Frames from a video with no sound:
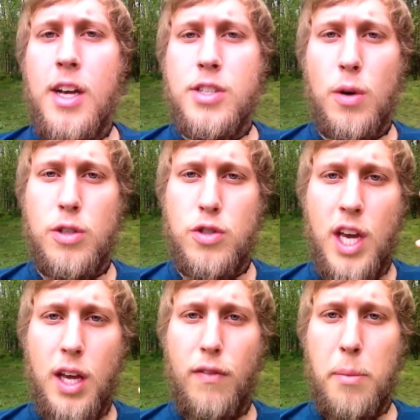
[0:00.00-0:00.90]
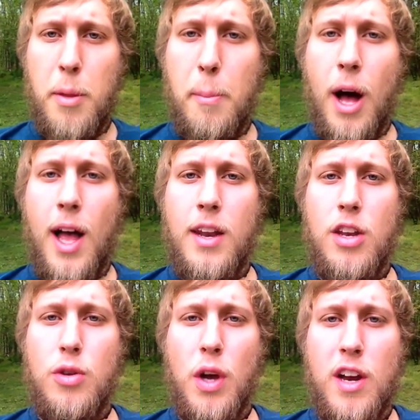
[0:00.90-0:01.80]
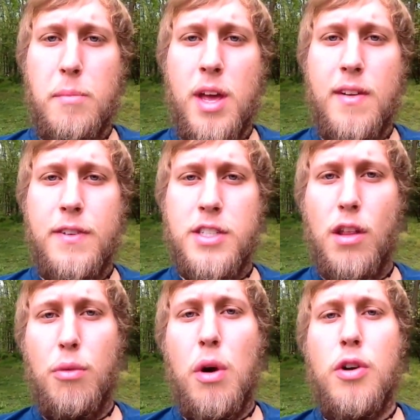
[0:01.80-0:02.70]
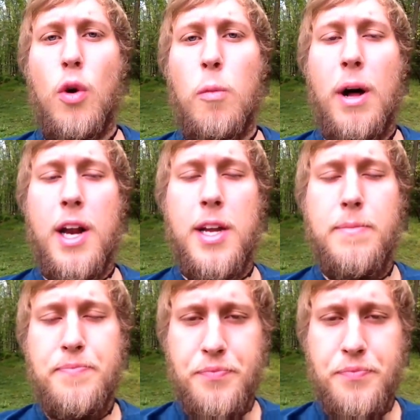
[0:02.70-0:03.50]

So you take it from the mind and you kind of manifest it throughout your whole body.